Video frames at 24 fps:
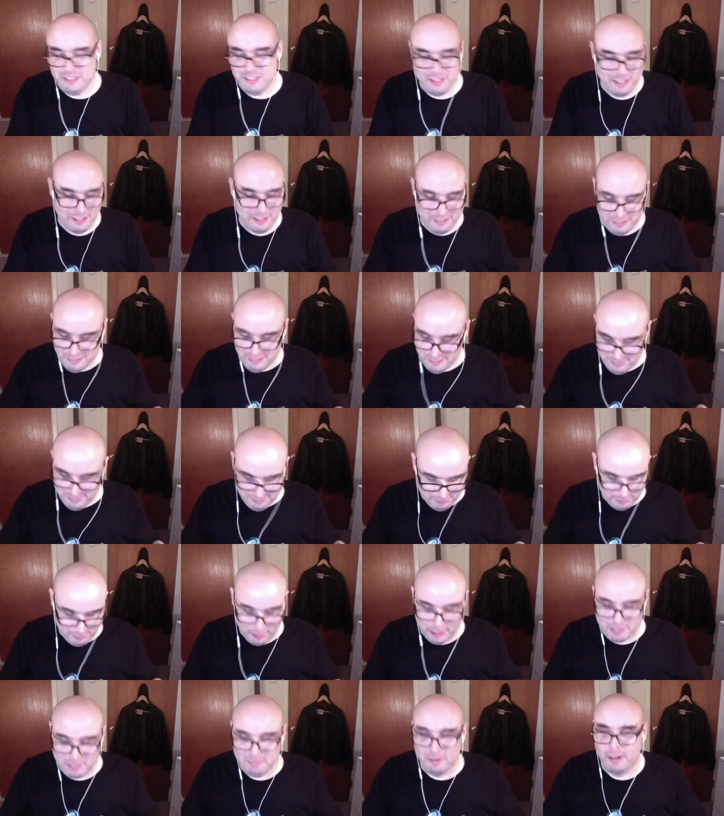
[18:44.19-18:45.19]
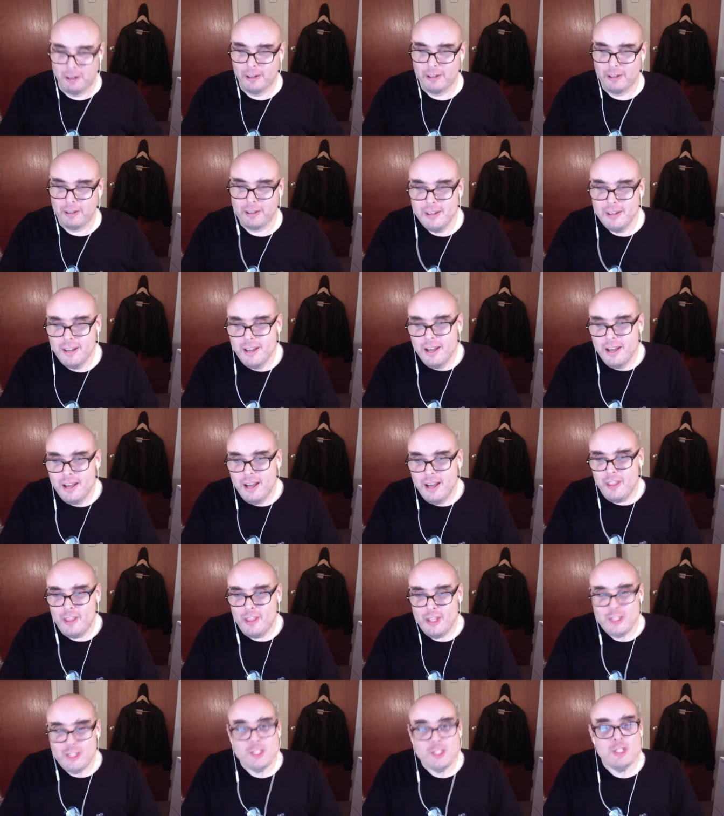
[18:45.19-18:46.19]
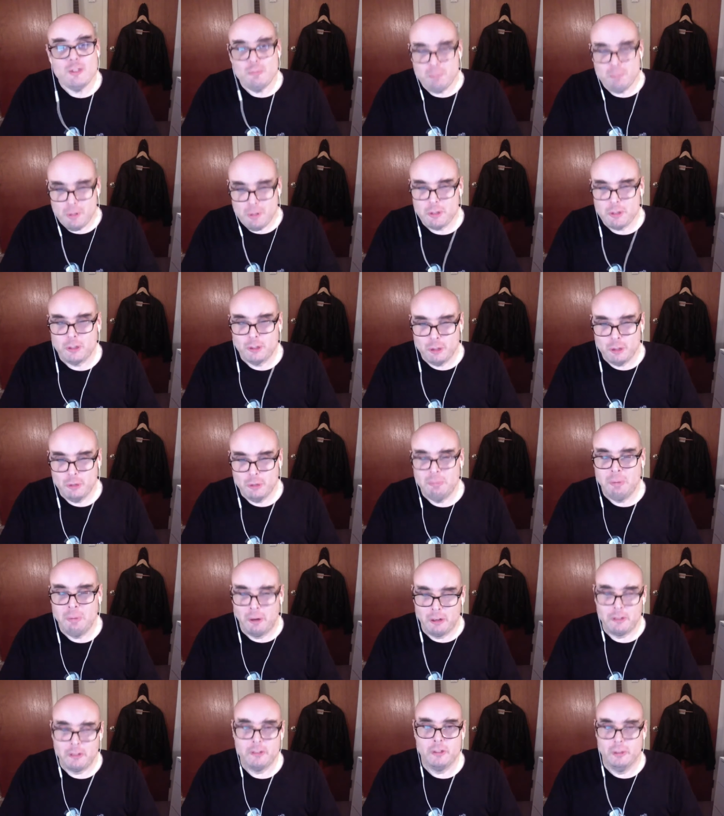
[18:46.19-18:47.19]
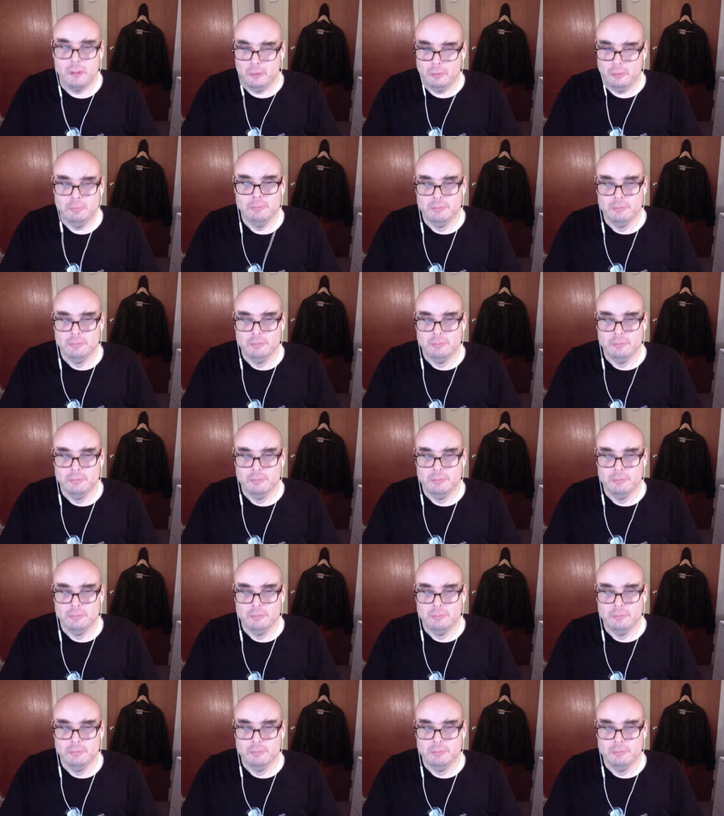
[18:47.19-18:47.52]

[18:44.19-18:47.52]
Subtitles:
his trademark. This is Misirlou Part 2.